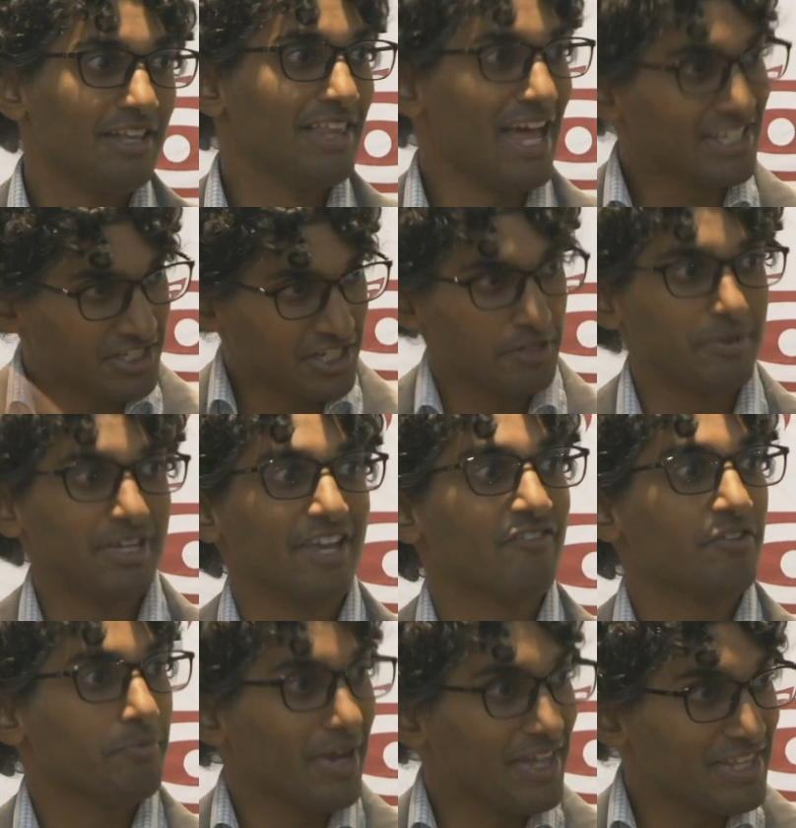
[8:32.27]
That's going to be
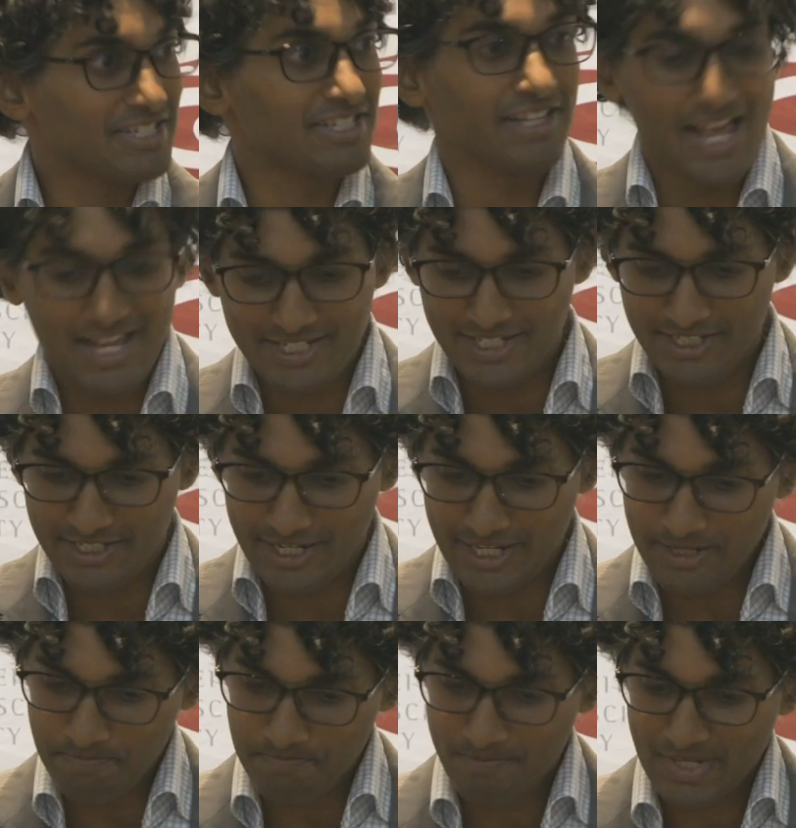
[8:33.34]
given by this
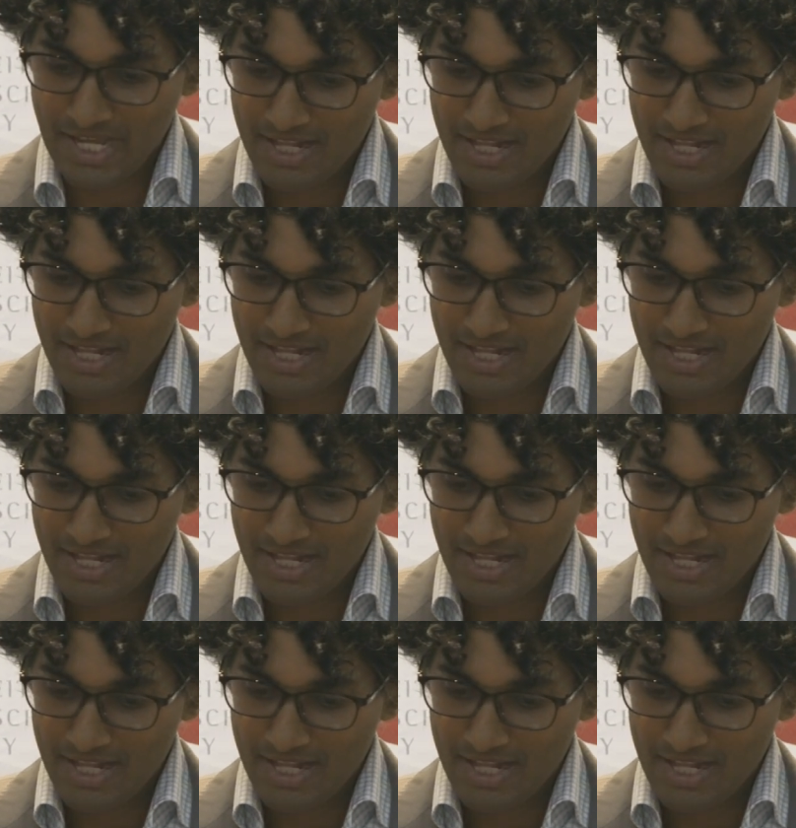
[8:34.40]
elasticity.